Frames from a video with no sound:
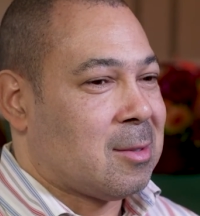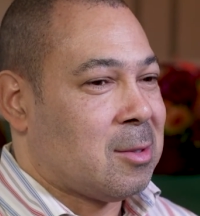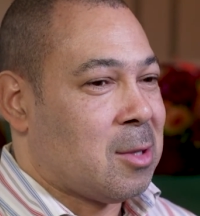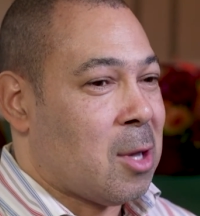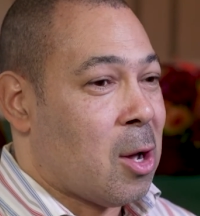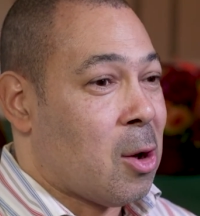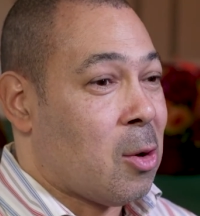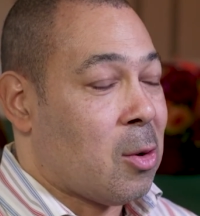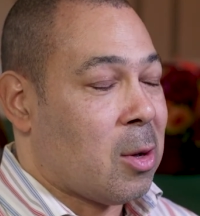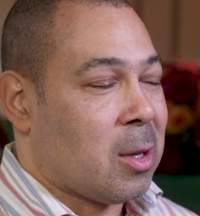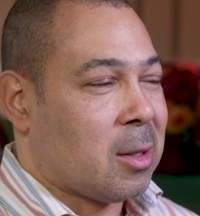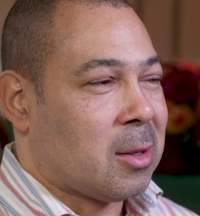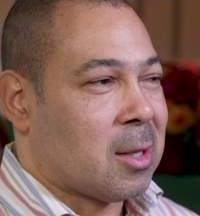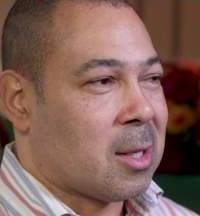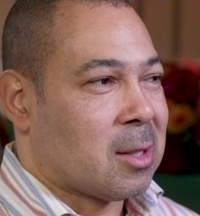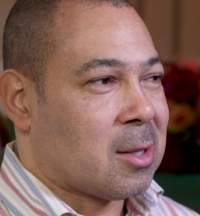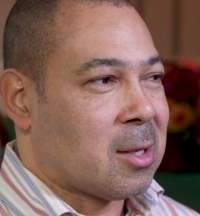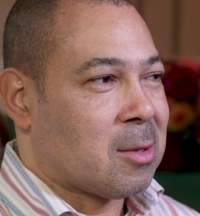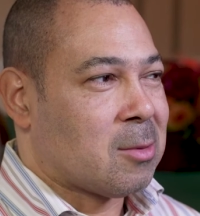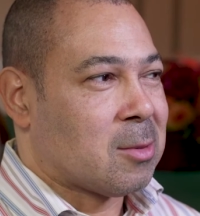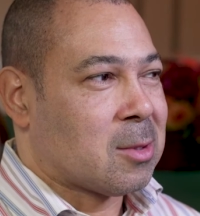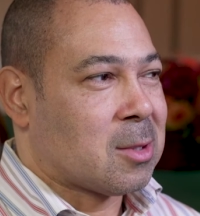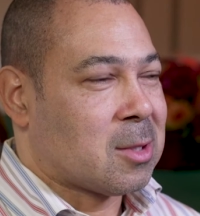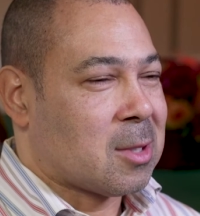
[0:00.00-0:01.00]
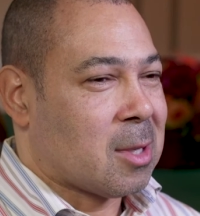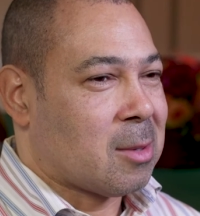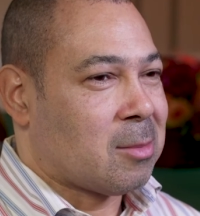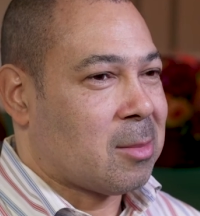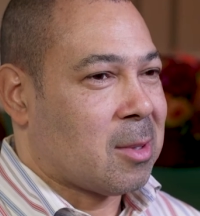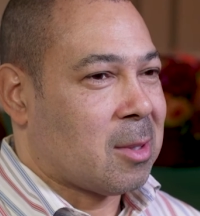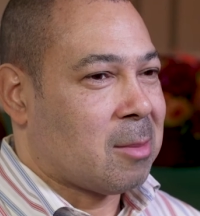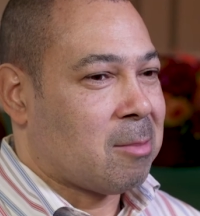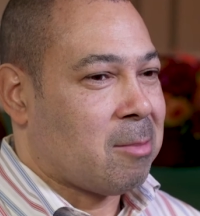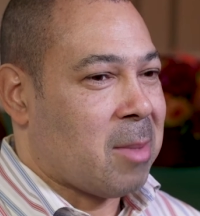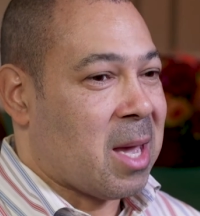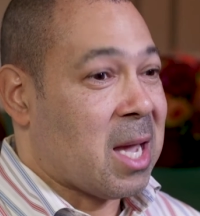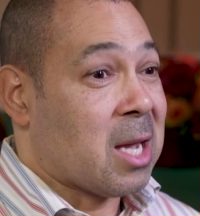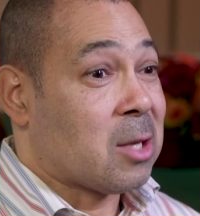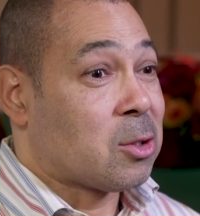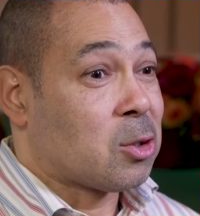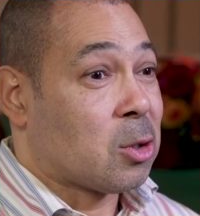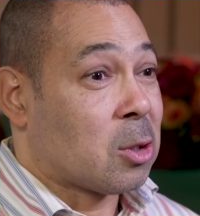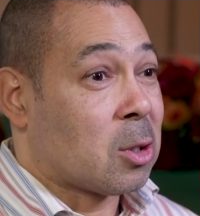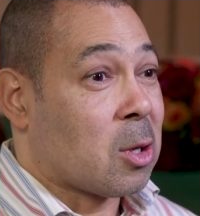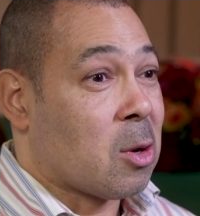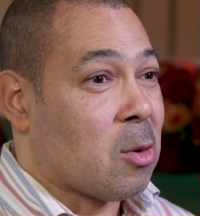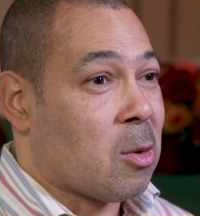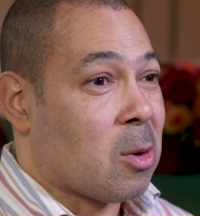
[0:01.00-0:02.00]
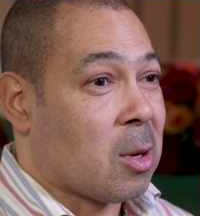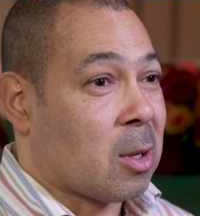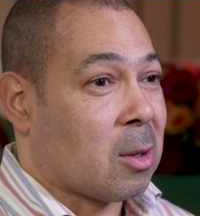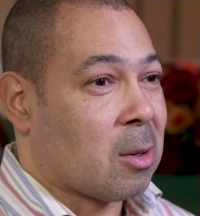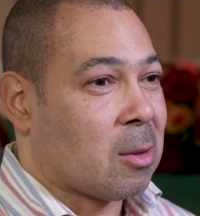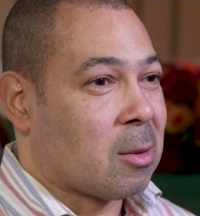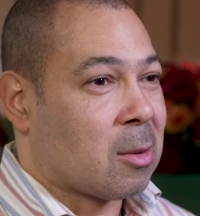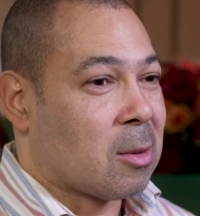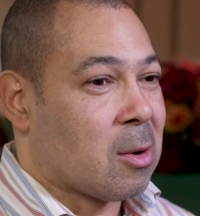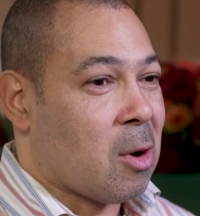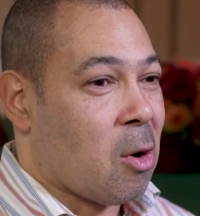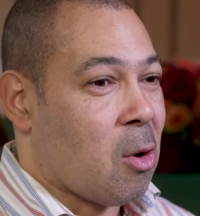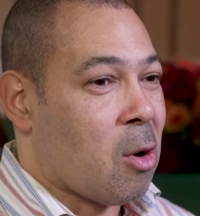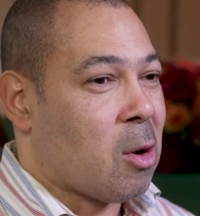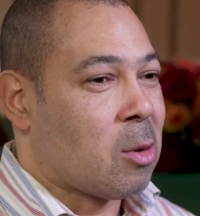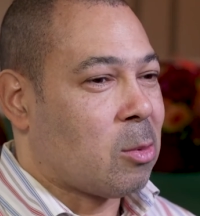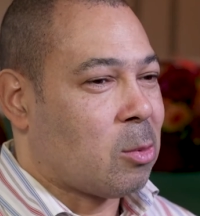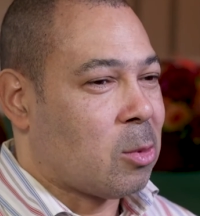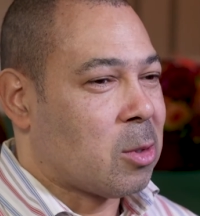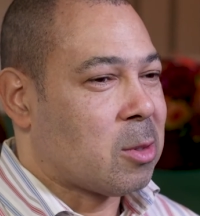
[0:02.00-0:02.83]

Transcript: knowing that there was something major going on